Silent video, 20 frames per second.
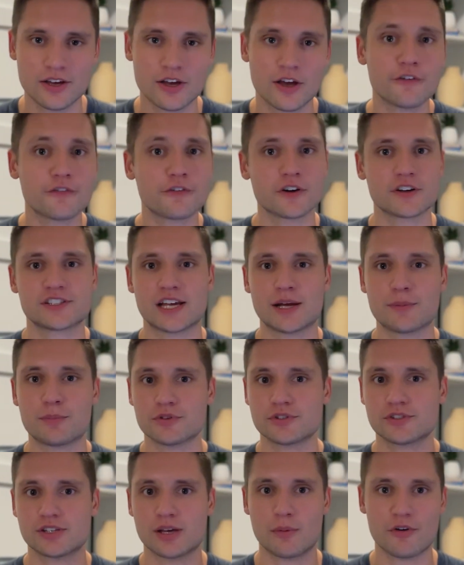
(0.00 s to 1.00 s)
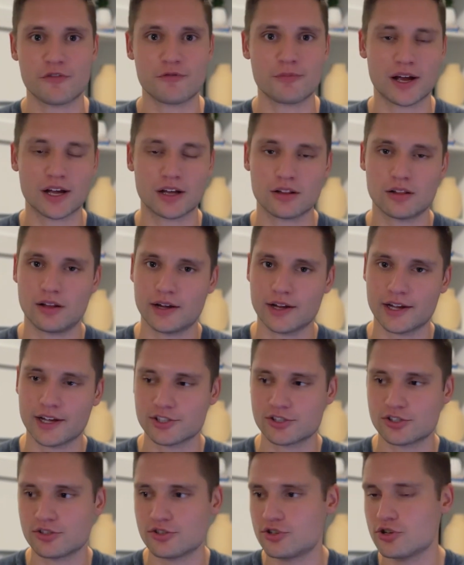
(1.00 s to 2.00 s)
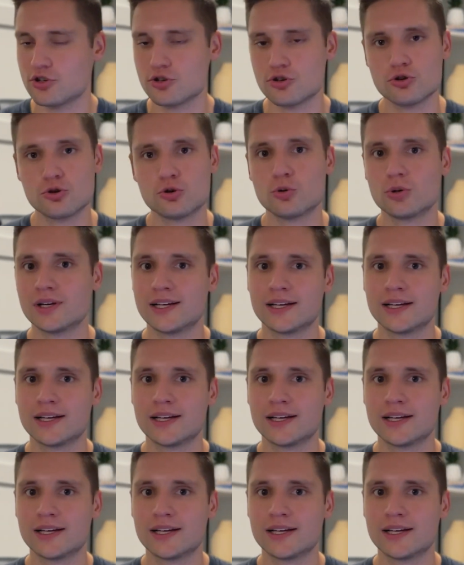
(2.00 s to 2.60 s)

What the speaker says: For example, some of my clients do